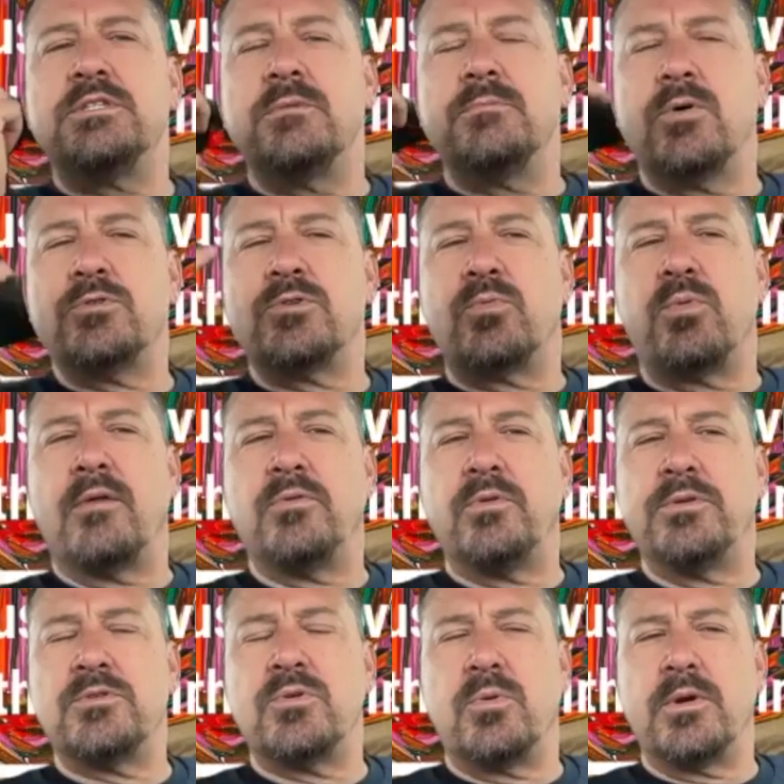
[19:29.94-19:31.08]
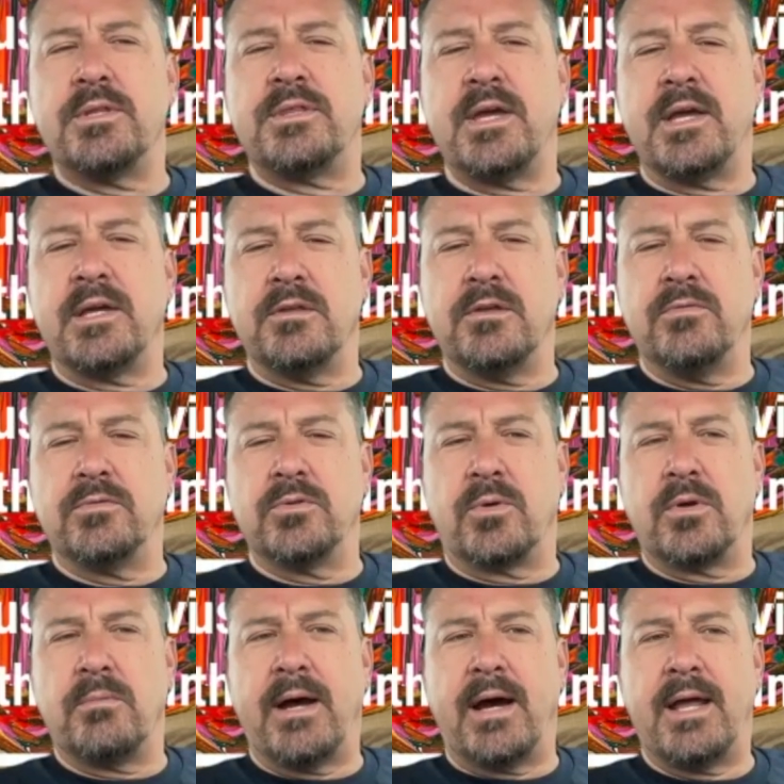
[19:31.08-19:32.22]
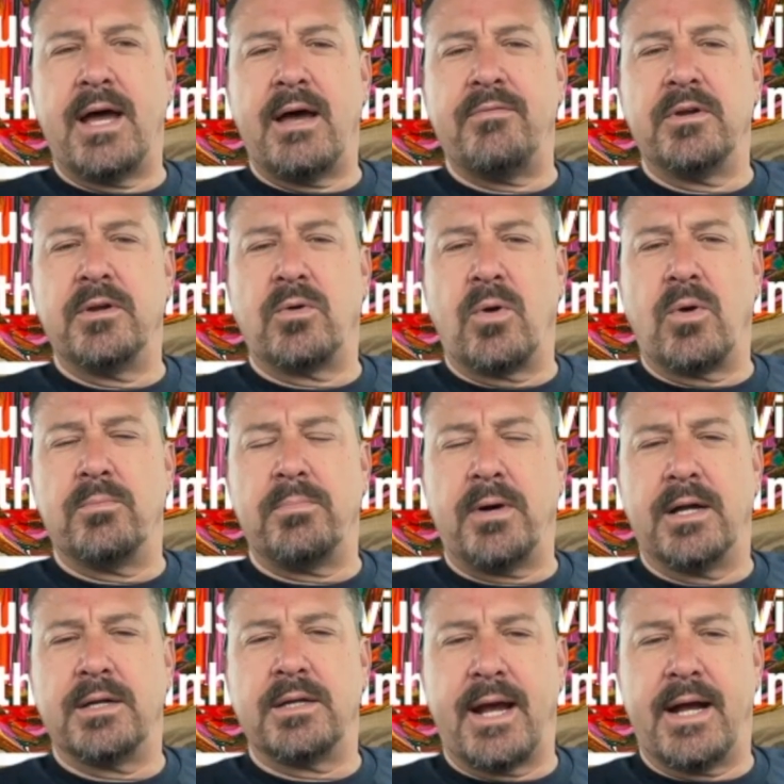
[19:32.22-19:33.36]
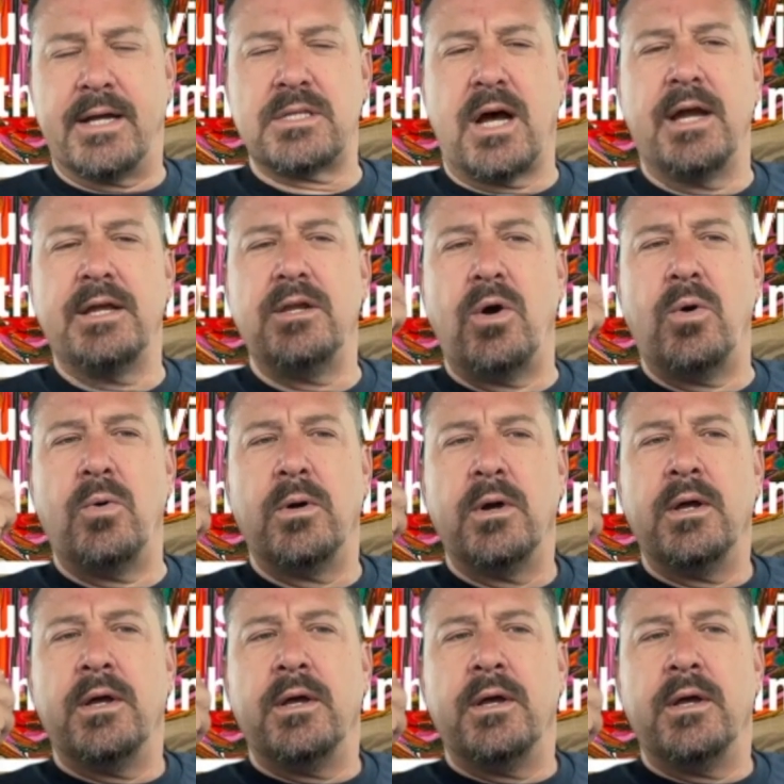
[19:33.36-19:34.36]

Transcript: the most revelatory thing that you've learned about having your own podcast? I know